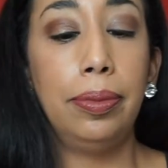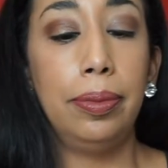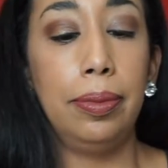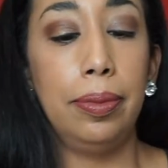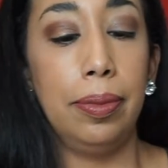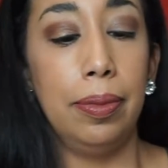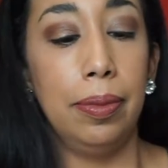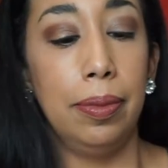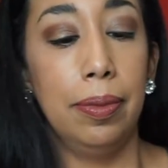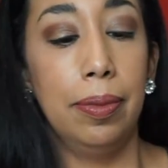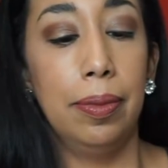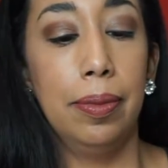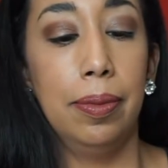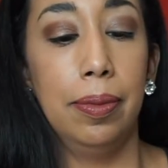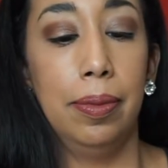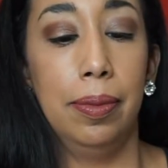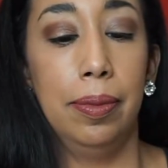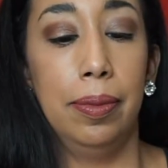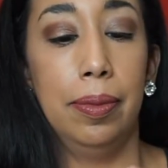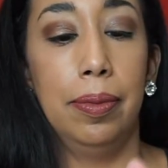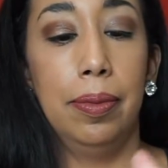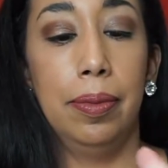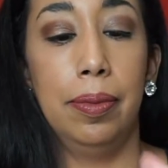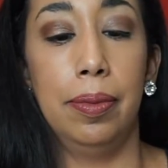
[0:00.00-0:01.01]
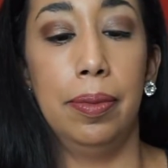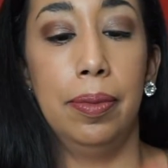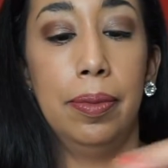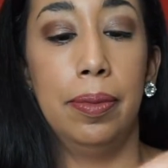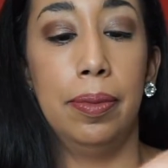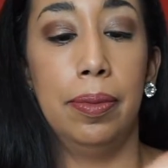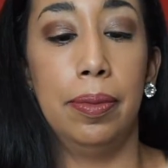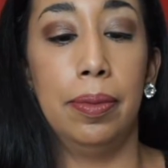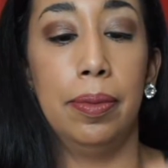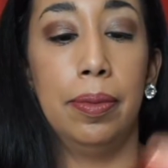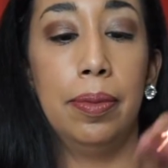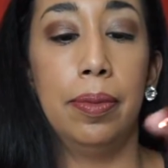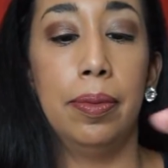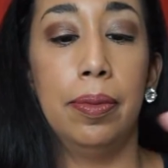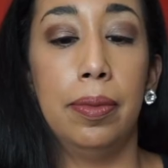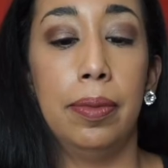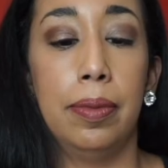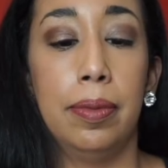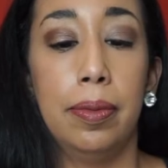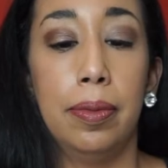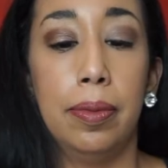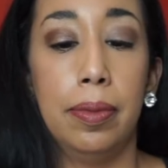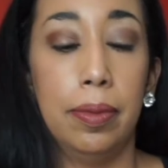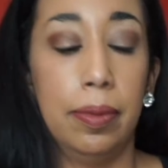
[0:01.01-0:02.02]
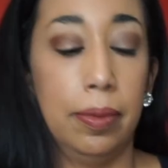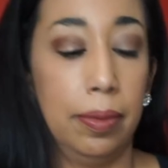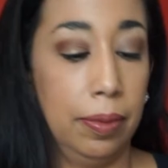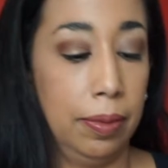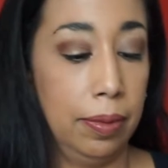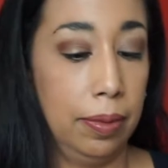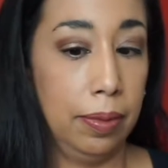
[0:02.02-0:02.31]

Nobody speaks.